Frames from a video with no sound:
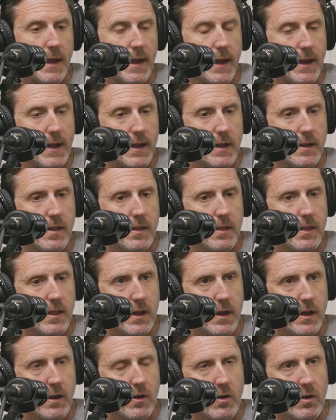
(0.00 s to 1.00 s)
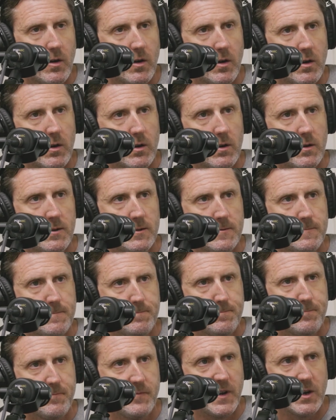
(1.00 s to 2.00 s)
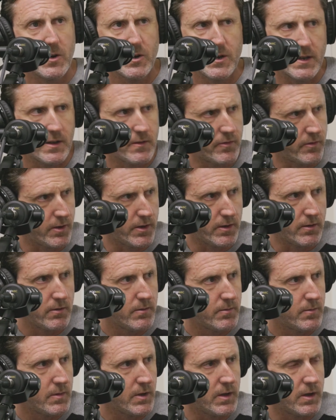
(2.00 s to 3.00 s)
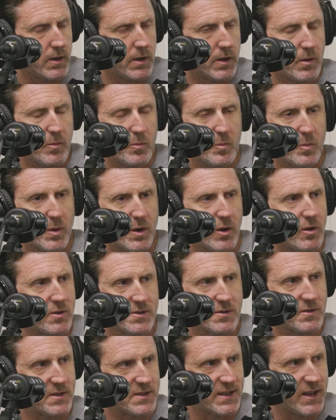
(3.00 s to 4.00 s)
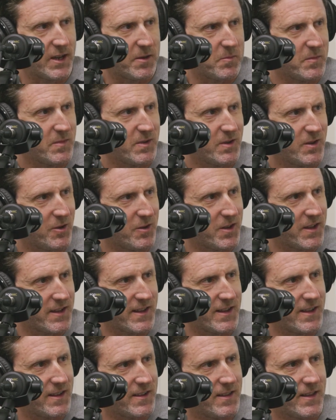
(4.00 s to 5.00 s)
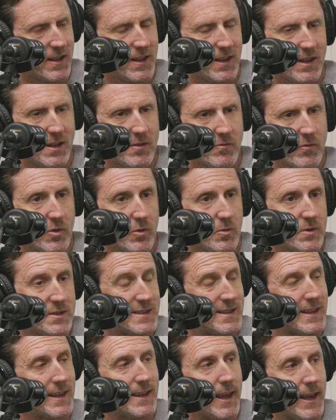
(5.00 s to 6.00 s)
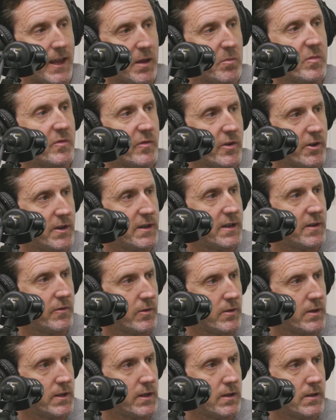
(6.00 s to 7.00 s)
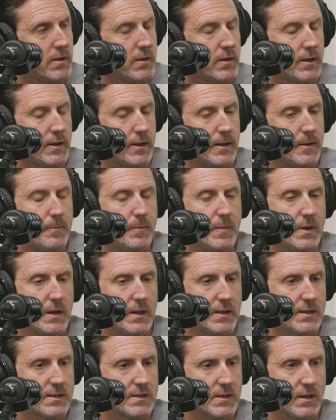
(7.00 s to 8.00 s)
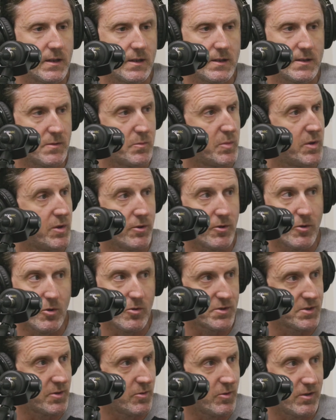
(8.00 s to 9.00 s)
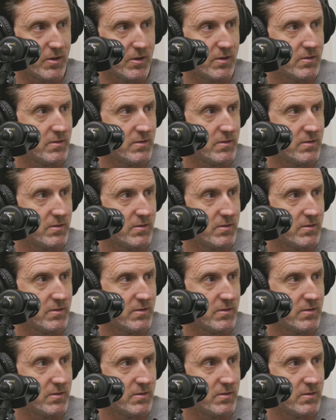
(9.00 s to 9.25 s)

and they are very different, but also the same. You know, like they influence the game very differently. Alyssa is a pure goal scorer.